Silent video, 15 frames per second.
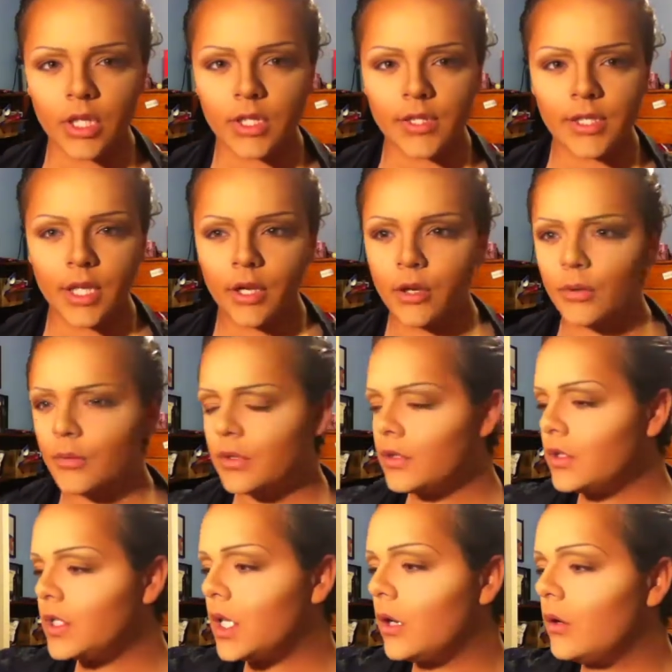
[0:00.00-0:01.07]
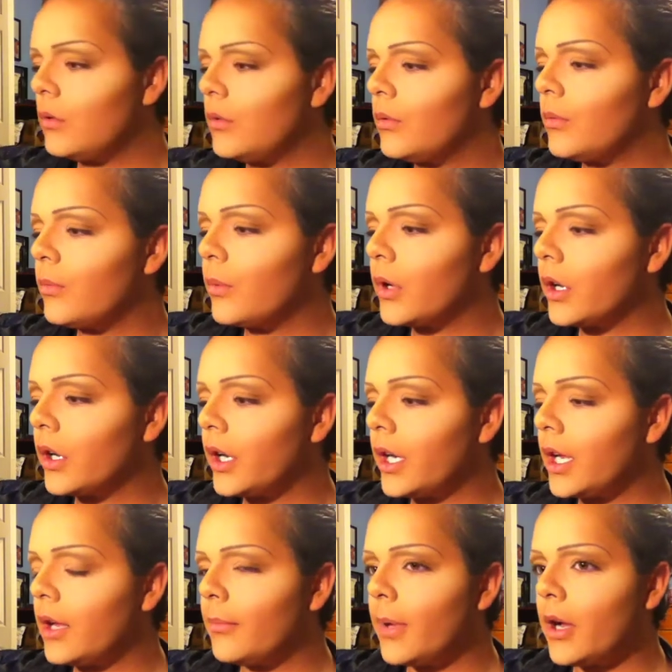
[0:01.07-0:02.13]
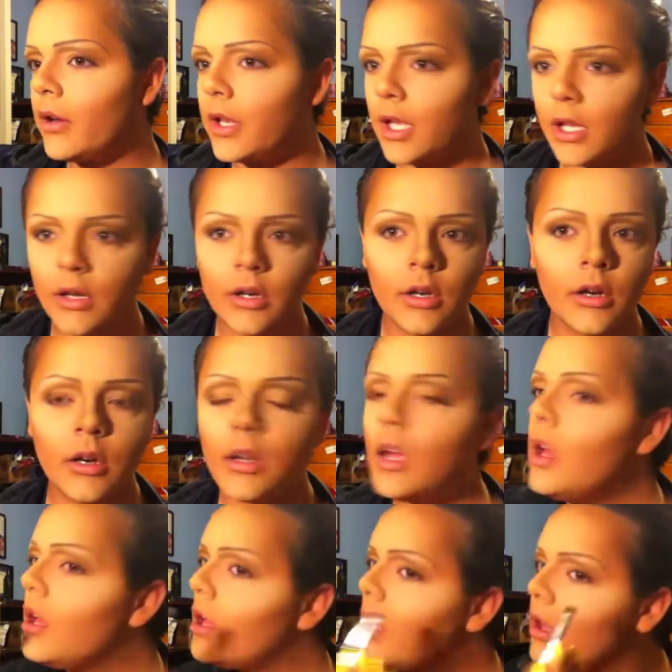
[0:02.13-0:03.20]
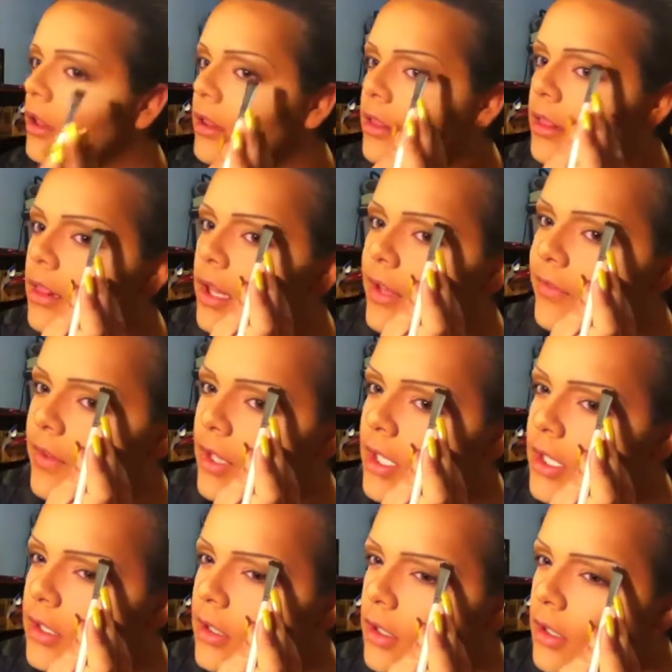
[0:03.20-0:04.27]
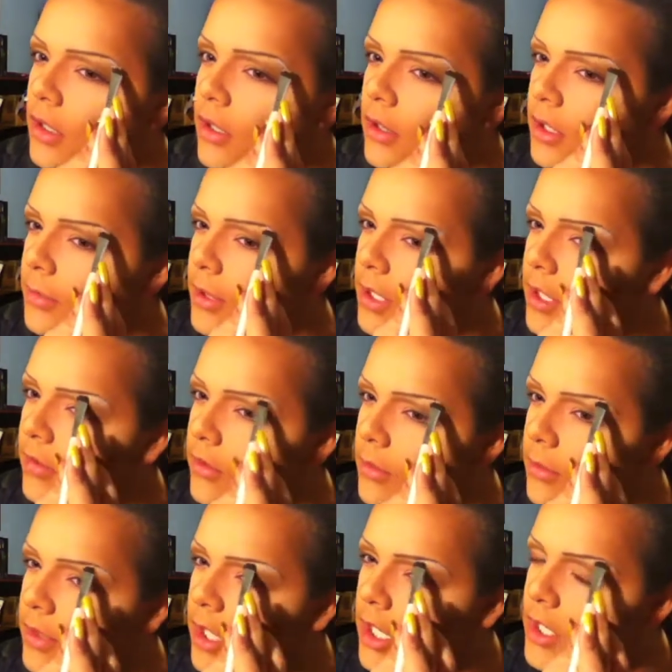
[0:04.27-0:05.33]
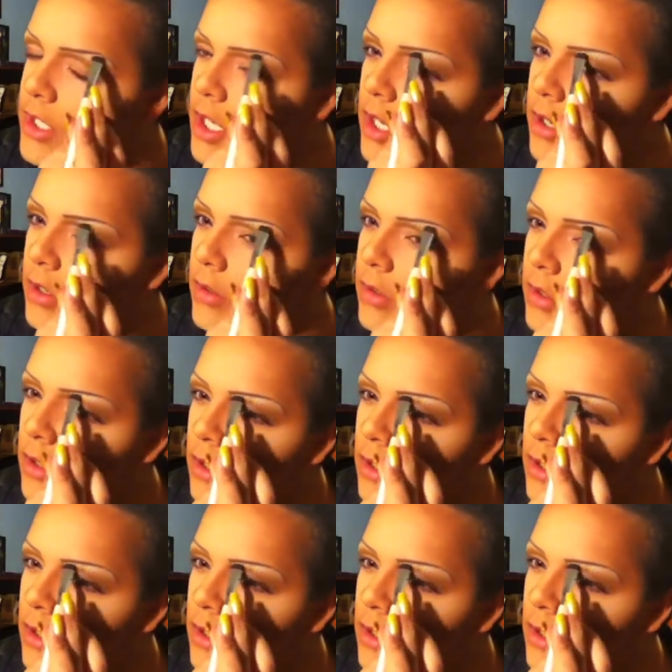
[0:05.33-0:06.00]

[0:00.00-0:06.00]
So don't worry about it if it gets a little bit covered with eyeshadow.